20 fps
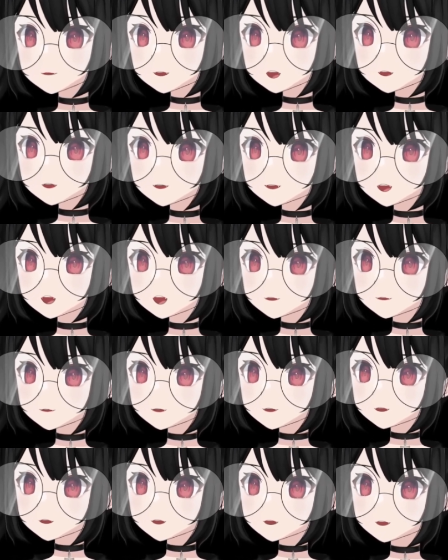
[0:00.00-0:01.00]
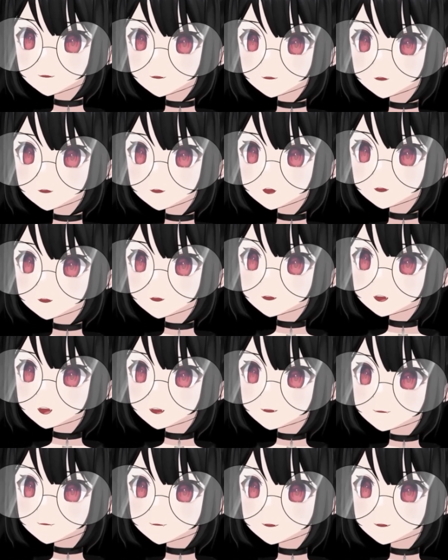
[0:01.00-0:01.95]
accounts just to object.